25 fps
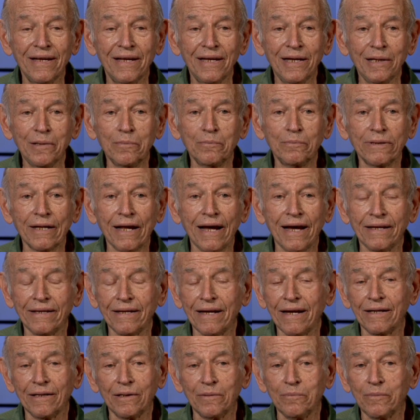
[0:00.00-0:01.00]
imply
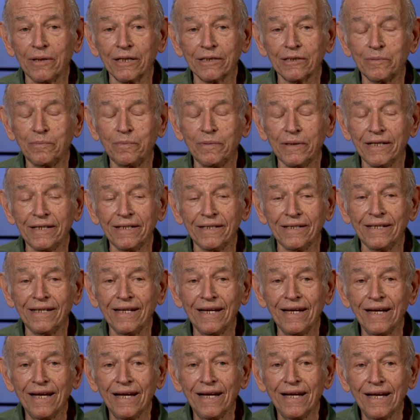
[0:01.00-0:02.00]
that it must be
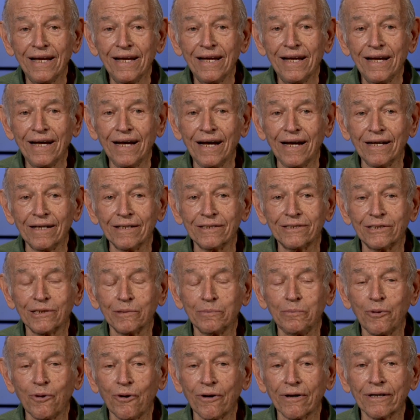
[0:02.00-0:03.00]

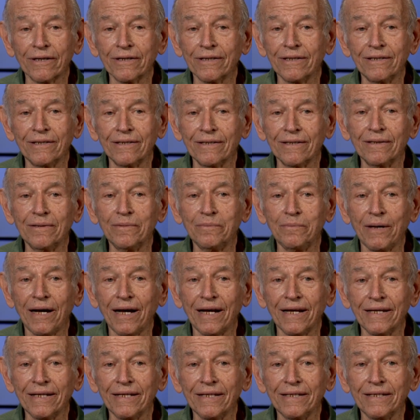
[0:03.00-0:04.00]
supported
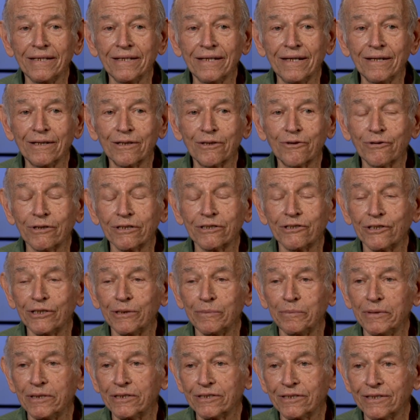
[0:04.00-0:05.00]
by
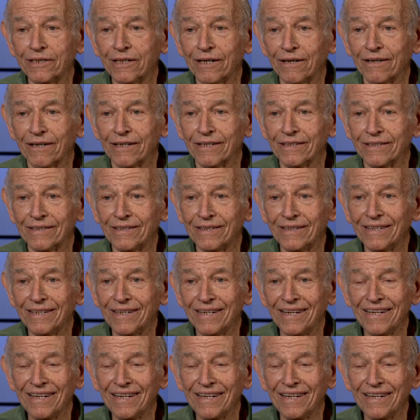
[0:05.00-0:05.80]
Christian missionaries.